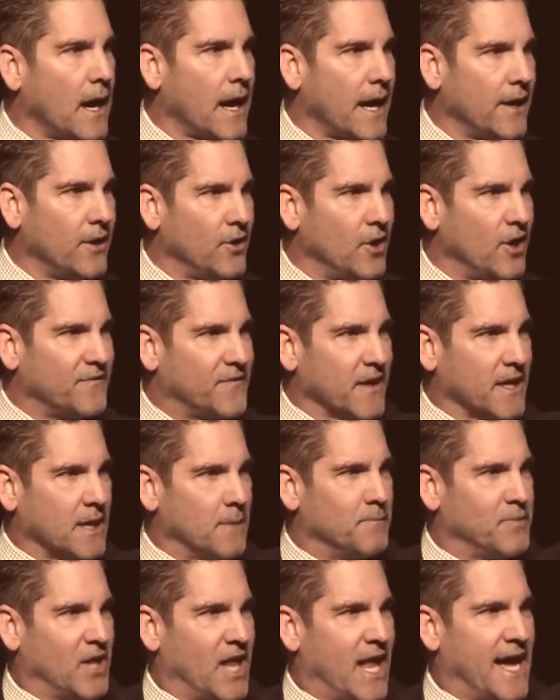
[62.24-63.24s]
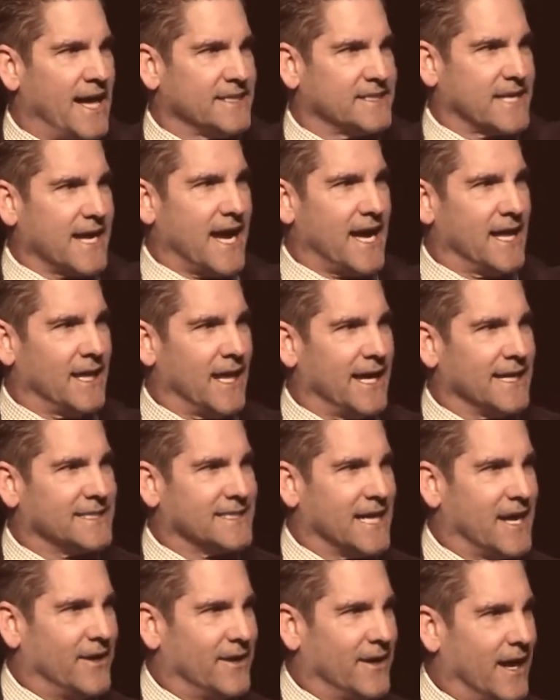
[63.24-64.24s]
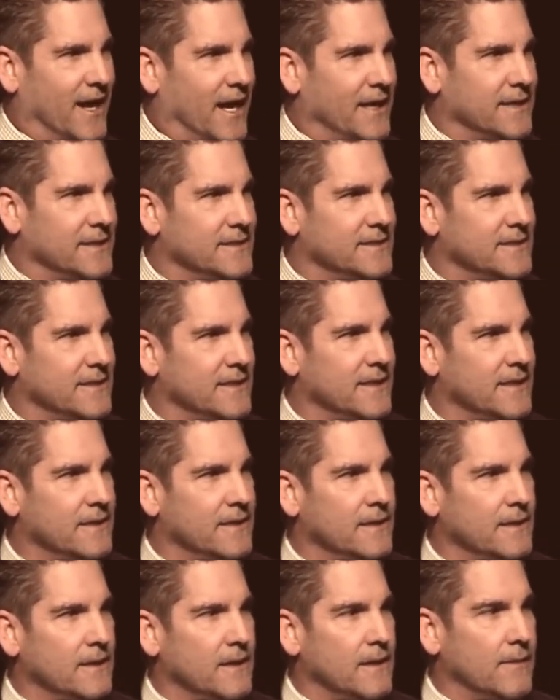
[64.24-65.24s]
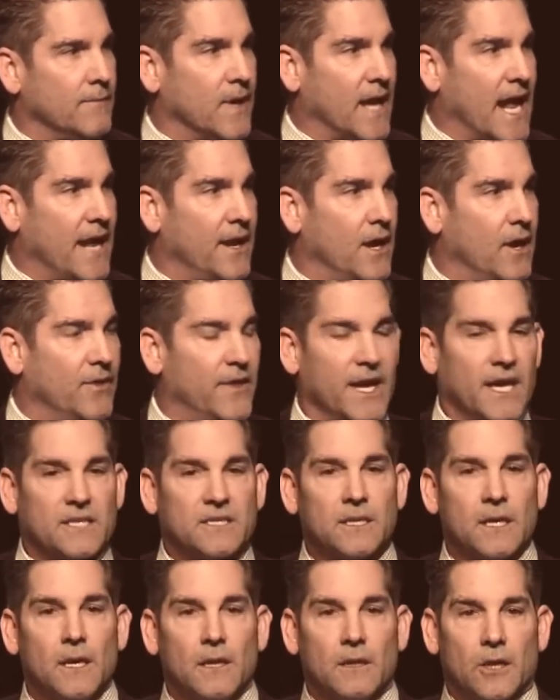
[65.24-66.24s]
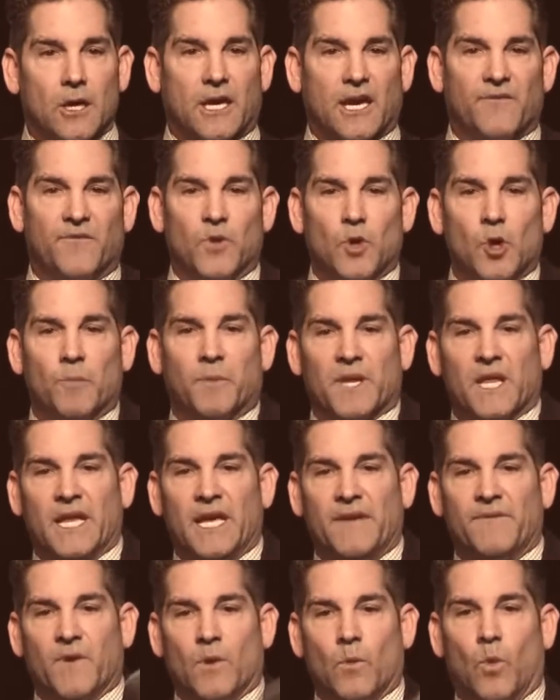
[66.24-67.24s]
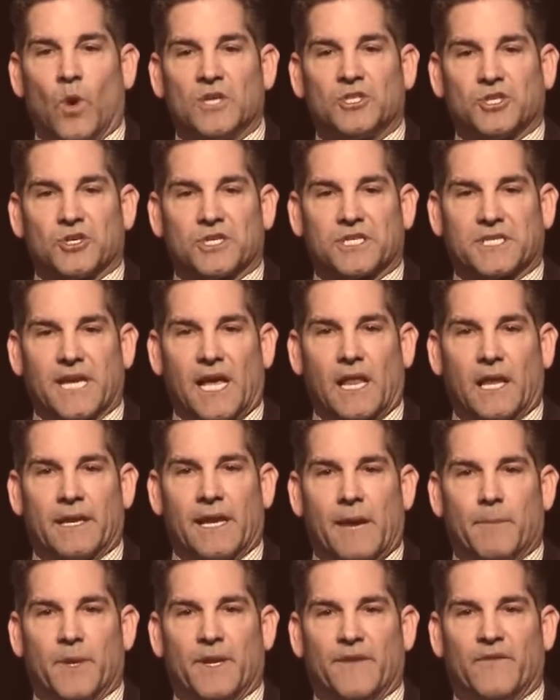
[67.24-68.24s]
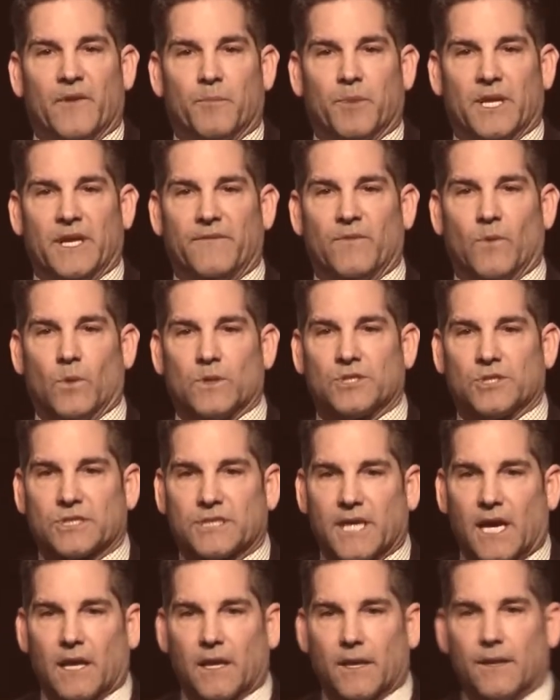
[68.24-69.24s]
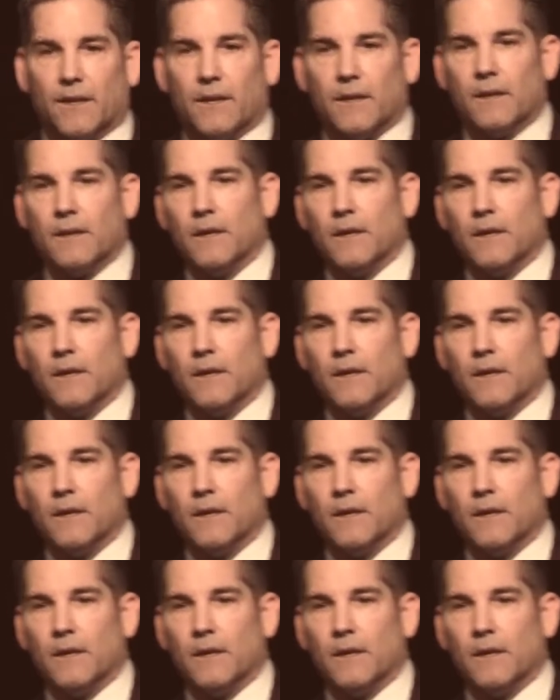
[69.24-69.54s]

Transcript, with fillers: I don't know if the compliance guy likes that or not, but I know this. Look, if you believe in what you're selling, how many of you believe in what you're selling?